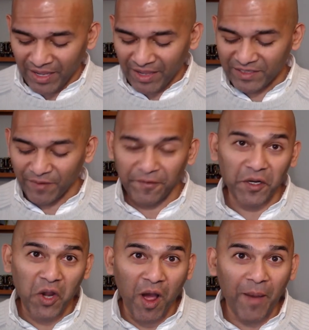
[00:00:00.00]
different
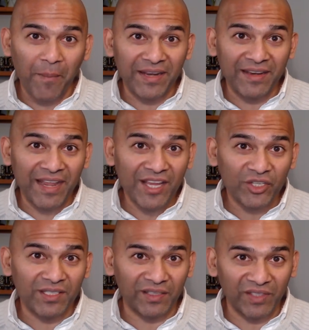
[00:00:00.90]

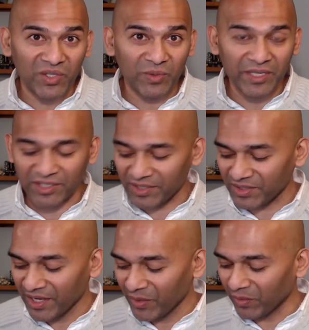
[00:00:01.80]
combinations of the switches
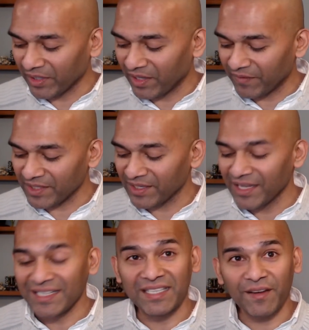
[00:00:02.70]
will give us
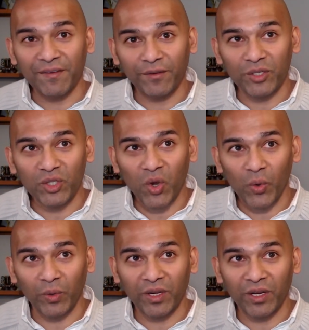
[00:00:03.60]
different
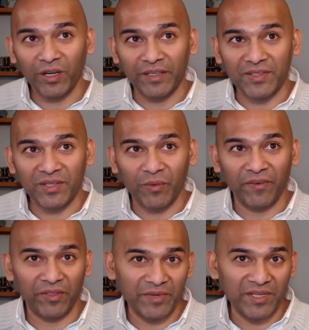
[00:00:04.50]
total currents. So
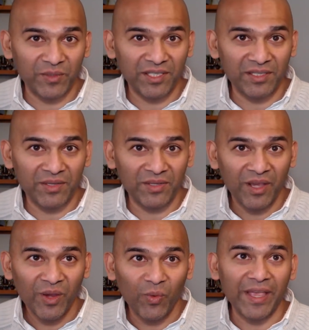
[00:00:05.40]
for 3 switches,
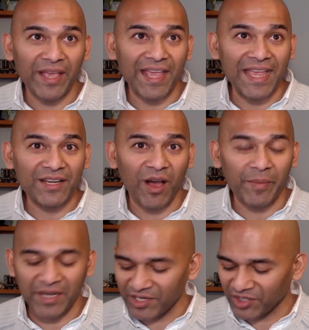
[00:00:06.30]
we had 8
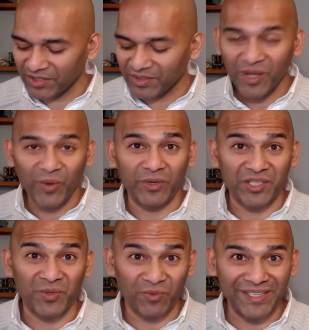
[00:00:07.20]
combinations, which
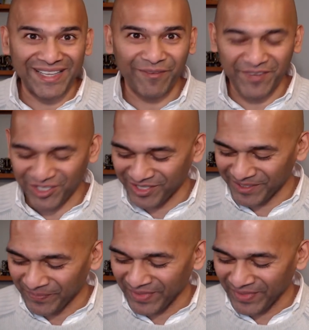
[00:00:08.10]
is really efficient.